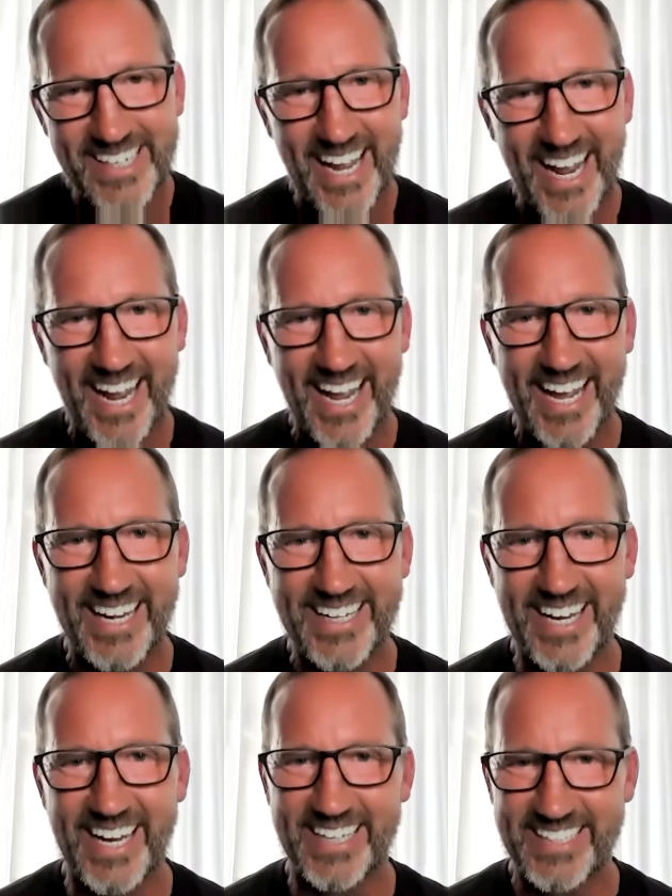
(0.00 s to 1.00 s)
and
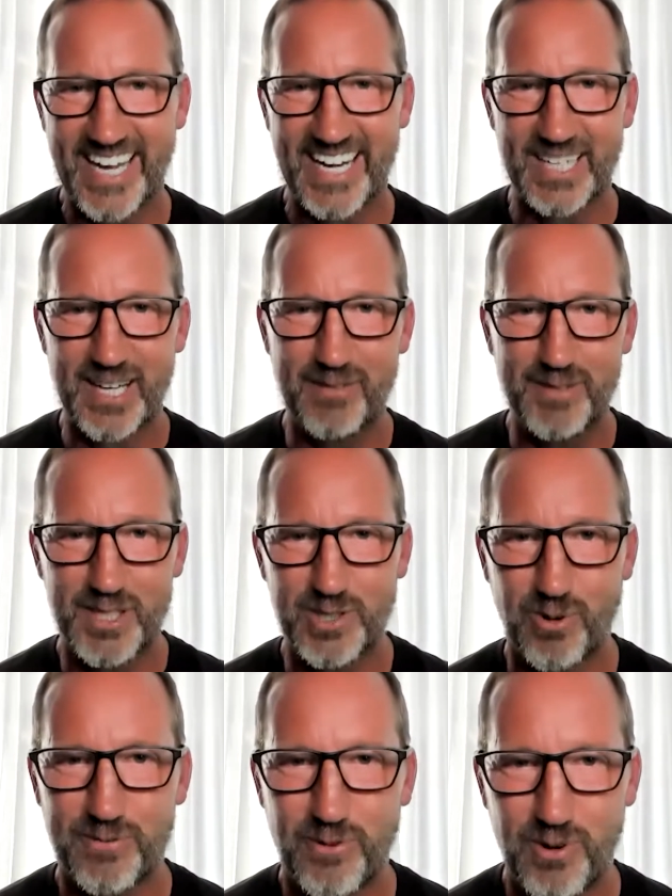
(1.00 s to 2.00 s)
uh, kind of love the
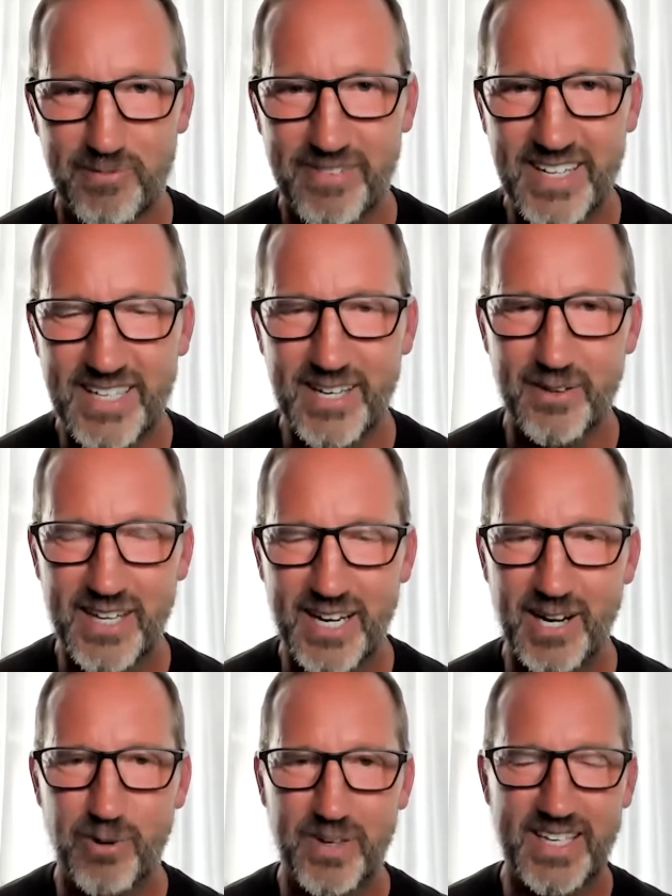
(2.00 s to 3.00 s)
short form video
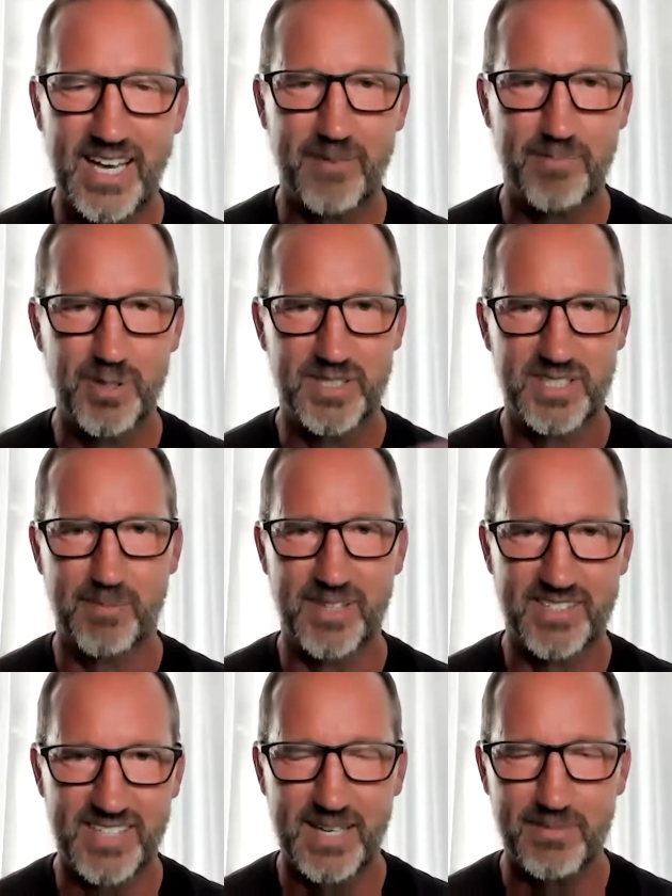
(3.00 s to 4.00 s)
there. We kind of put some of
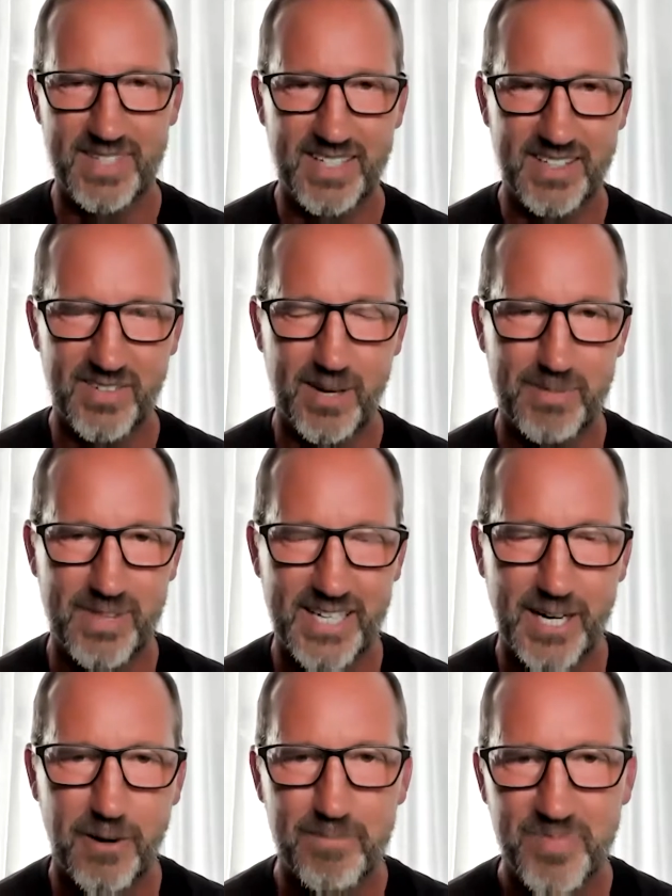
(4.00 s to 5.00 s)
the same things up
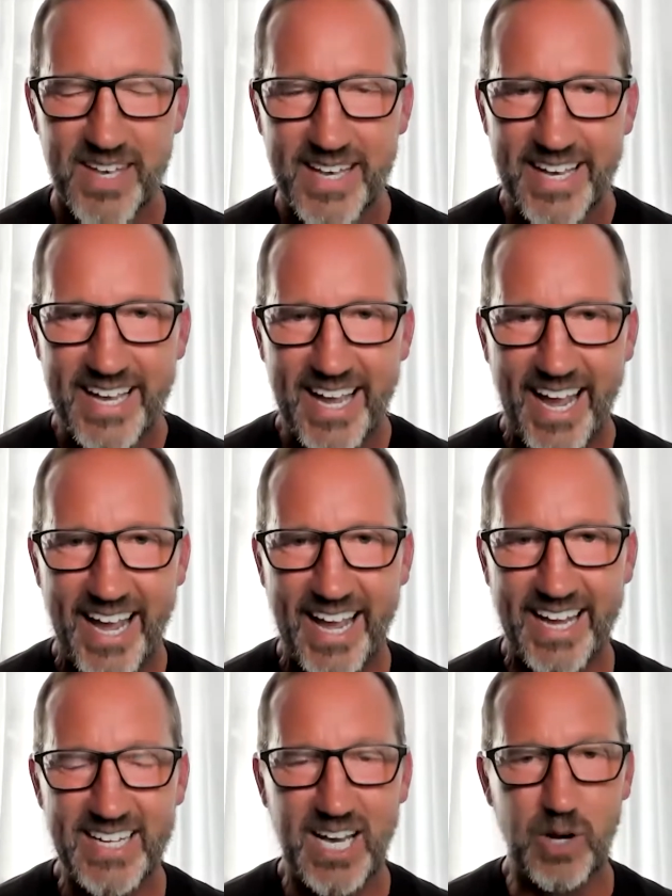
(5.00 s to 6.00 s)
there.
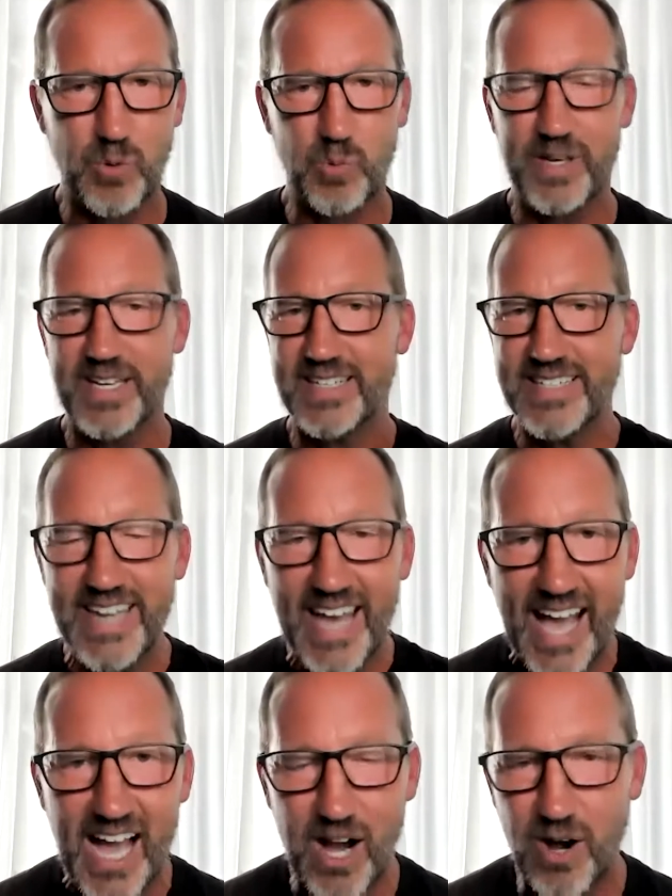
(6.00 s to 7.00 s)
And uh, we
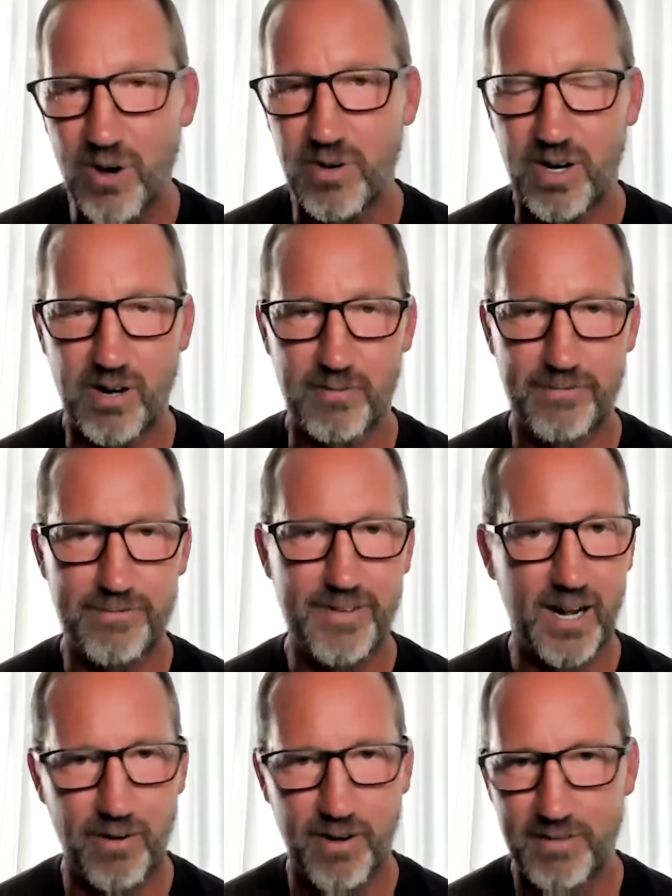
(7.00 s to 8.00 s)
now are
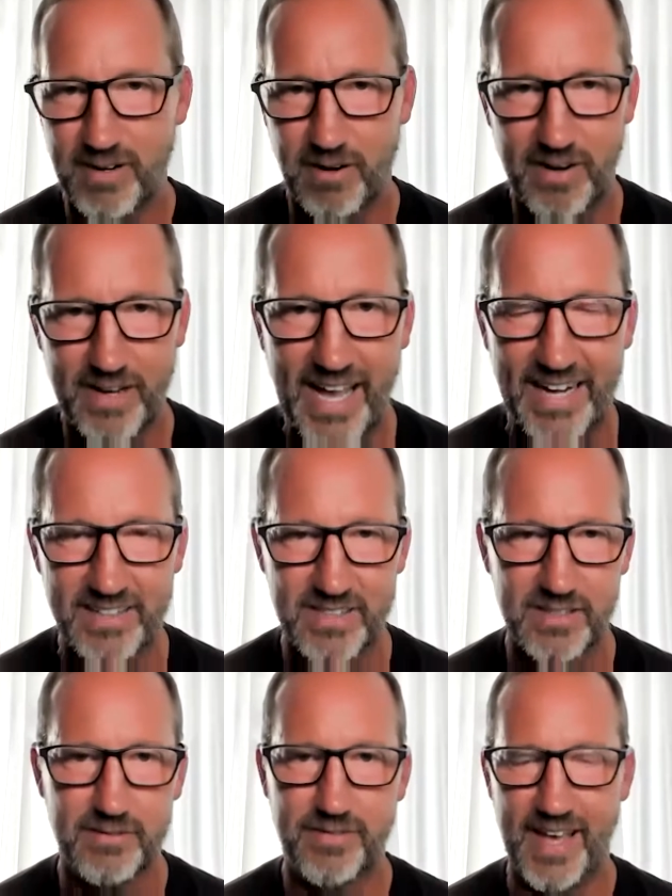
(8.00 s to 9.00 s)
very, very
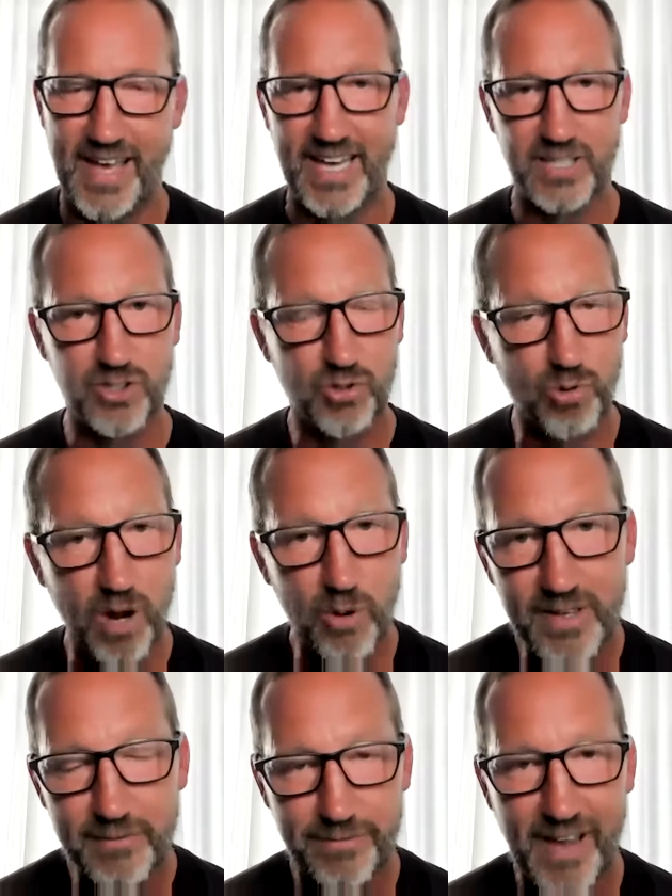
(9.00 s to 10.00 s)
active and
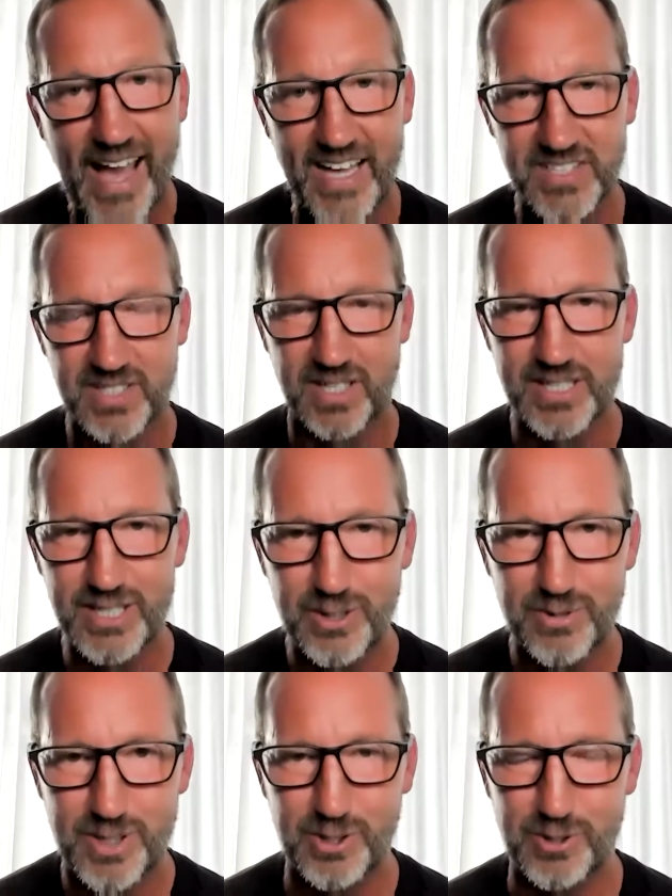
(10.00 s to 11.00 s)
growing fast on
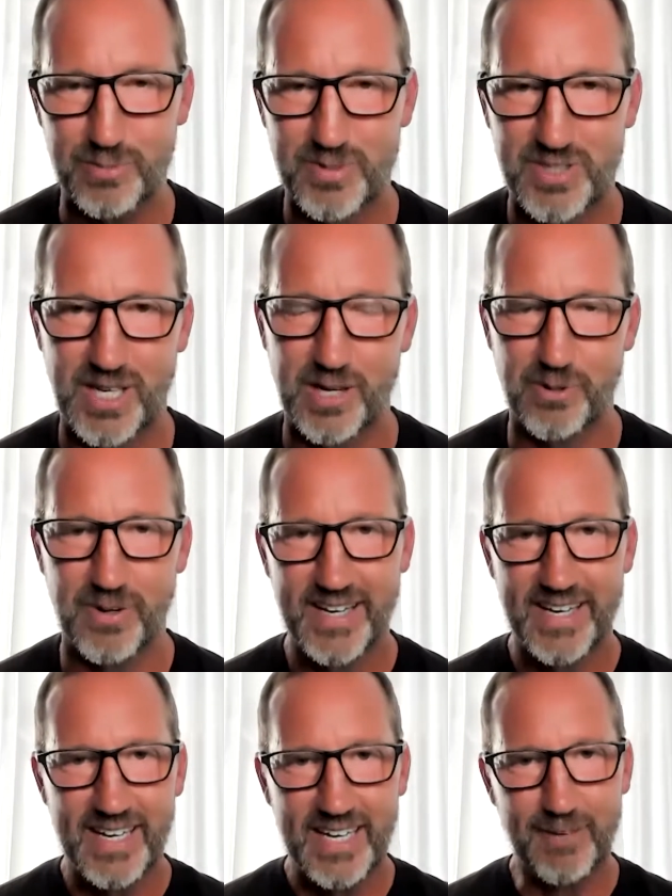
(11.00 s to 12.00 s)
YouTube. So
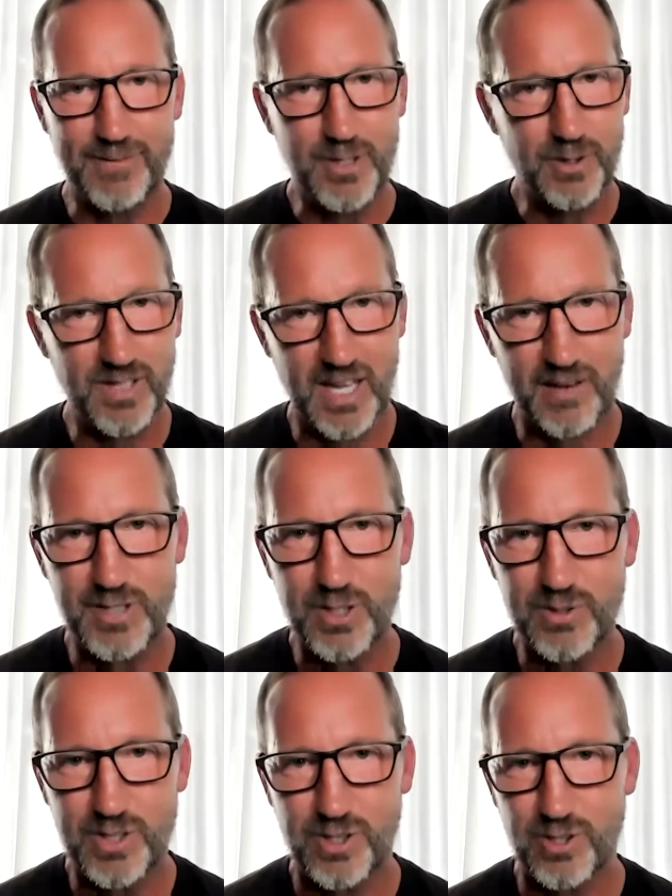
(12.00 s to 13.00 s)
if you love
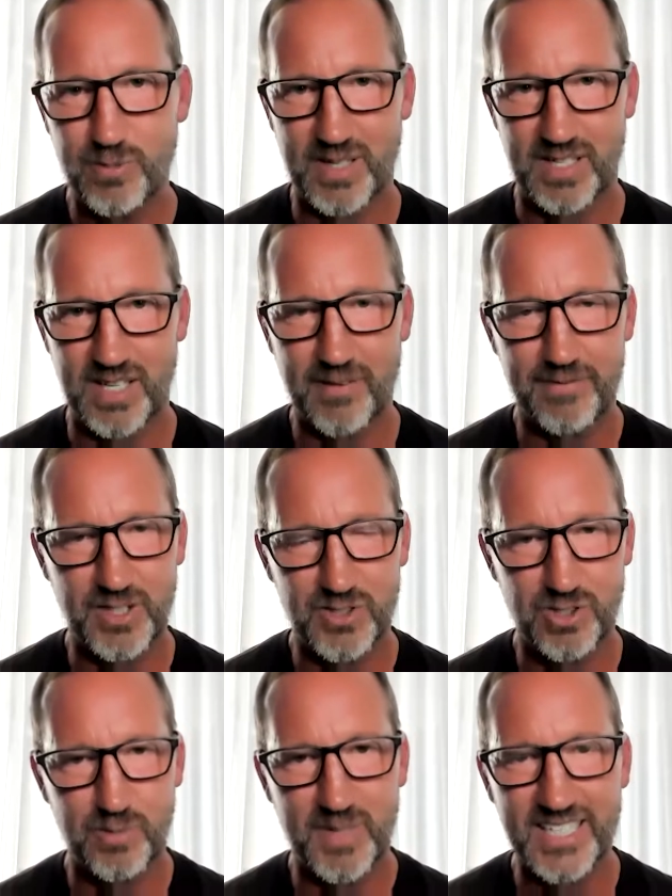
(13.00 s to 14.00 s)
YouTube and love
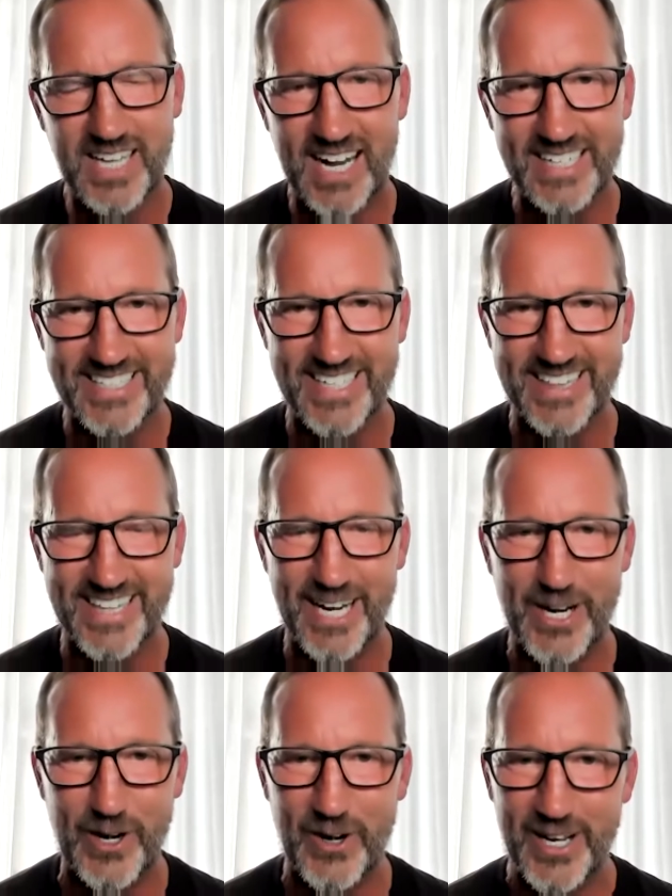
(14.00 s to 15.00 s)
consuming content
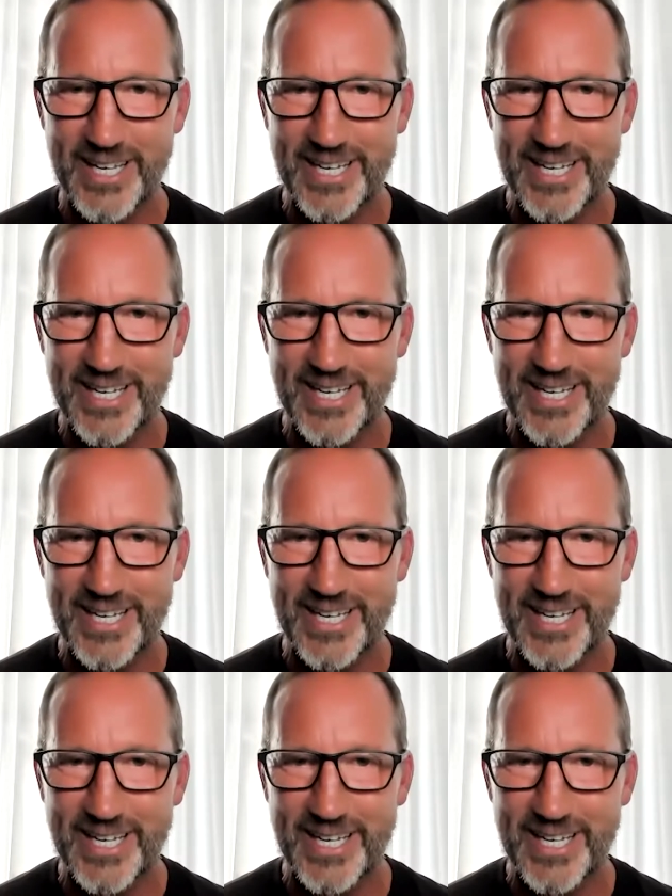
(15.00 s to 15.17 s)
there,